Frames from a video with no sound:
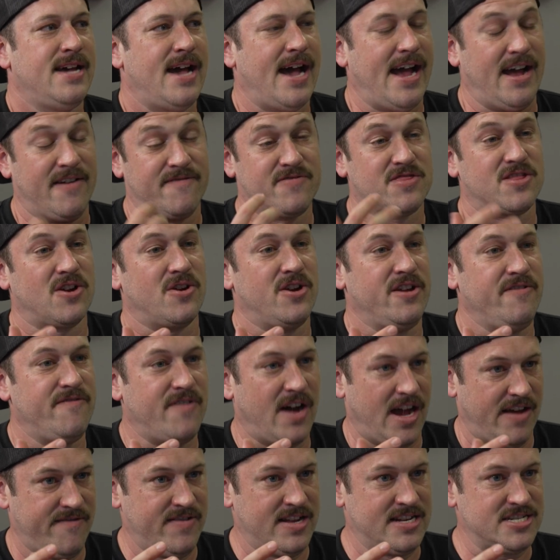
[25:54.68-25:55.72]
I have
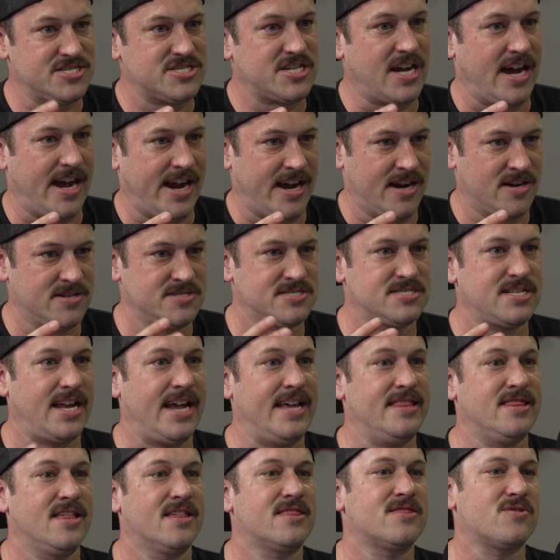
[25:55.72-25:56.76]
35-inch tires
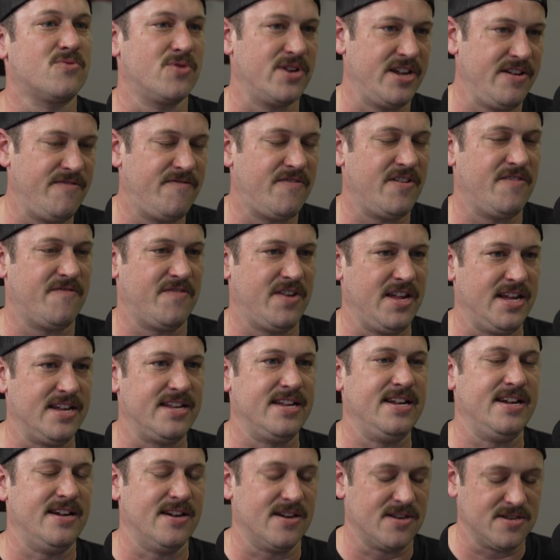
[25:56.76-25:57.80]
and the 350
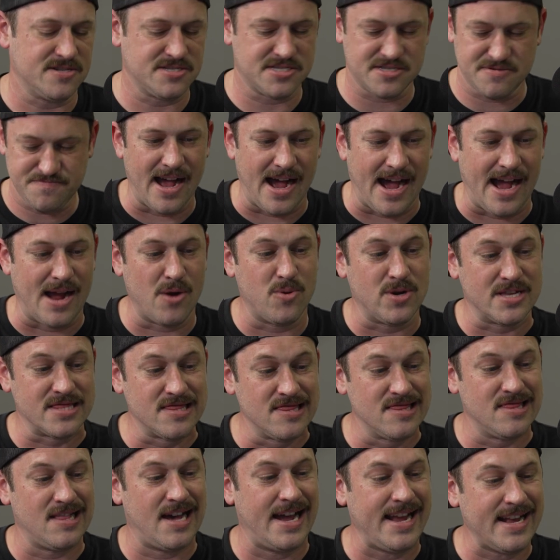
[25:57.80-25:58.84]
gears. I would
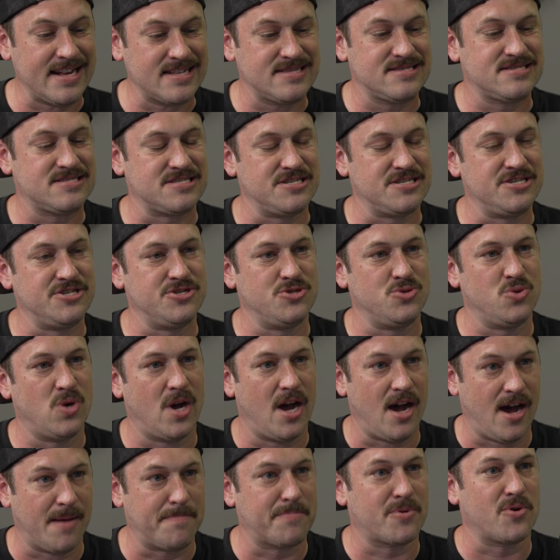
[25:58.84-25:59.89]
like to
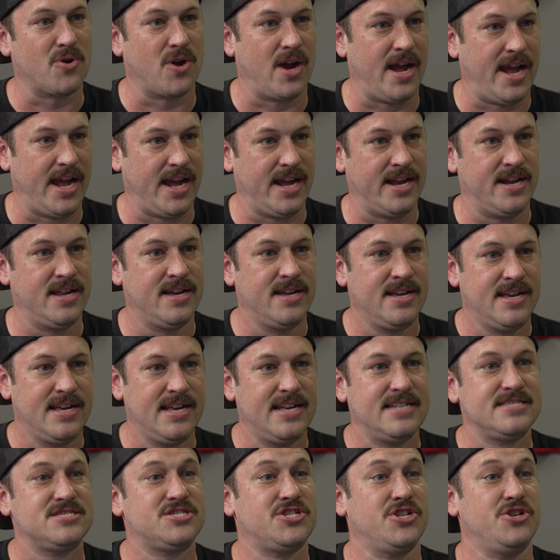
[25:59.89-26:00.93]
upgrade
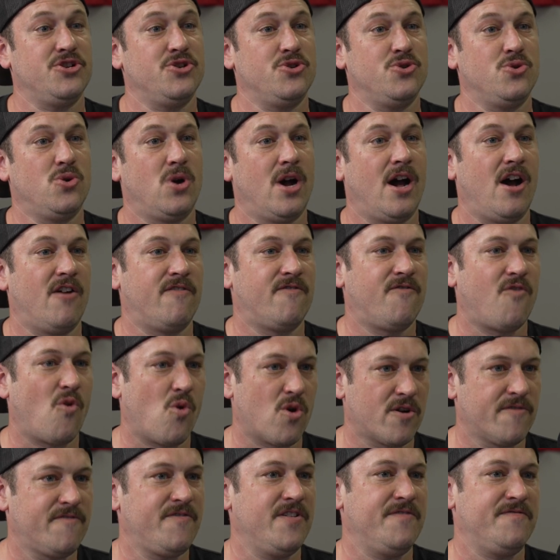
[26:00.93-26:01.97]
to a
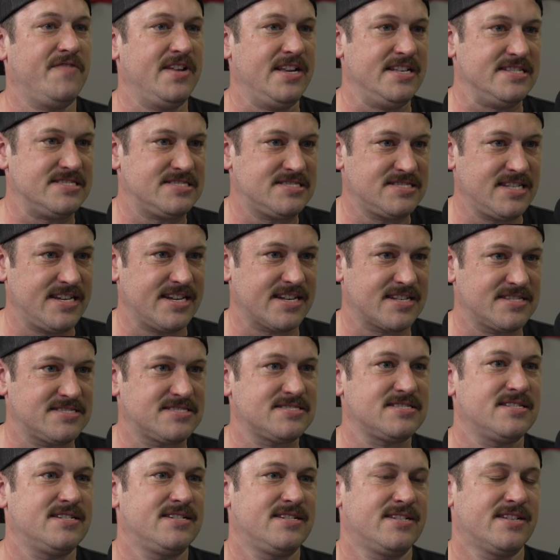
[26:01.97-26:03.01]

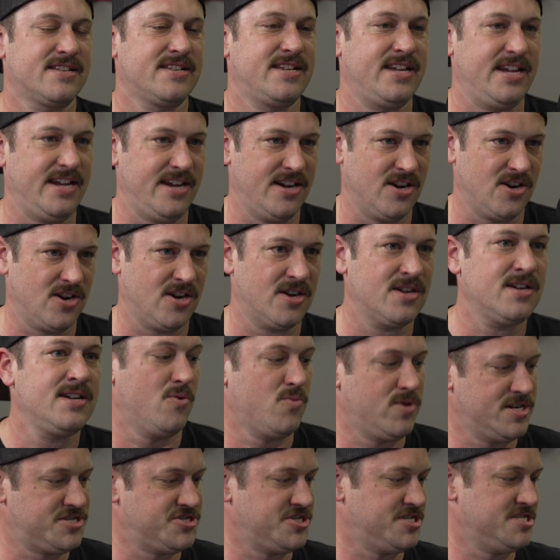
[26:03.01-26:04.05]
456 gear, which